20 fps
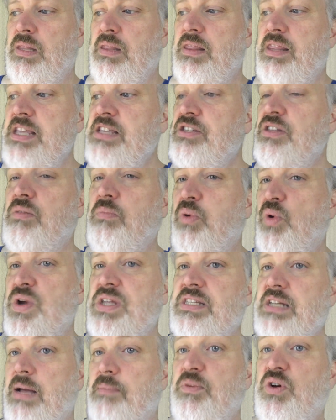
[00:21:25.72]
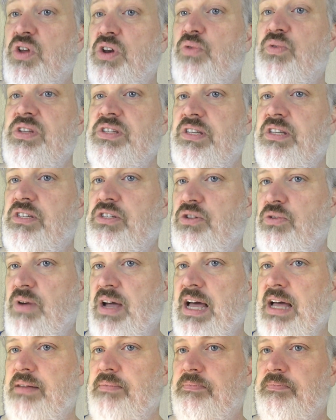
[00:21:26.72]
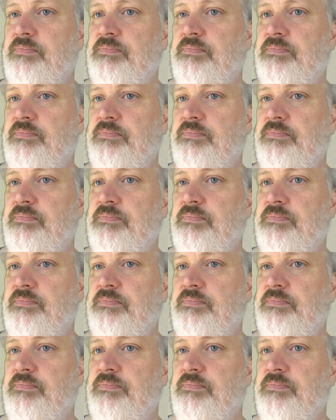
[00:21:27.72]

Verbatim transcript: these are the points I'm going to resist you at.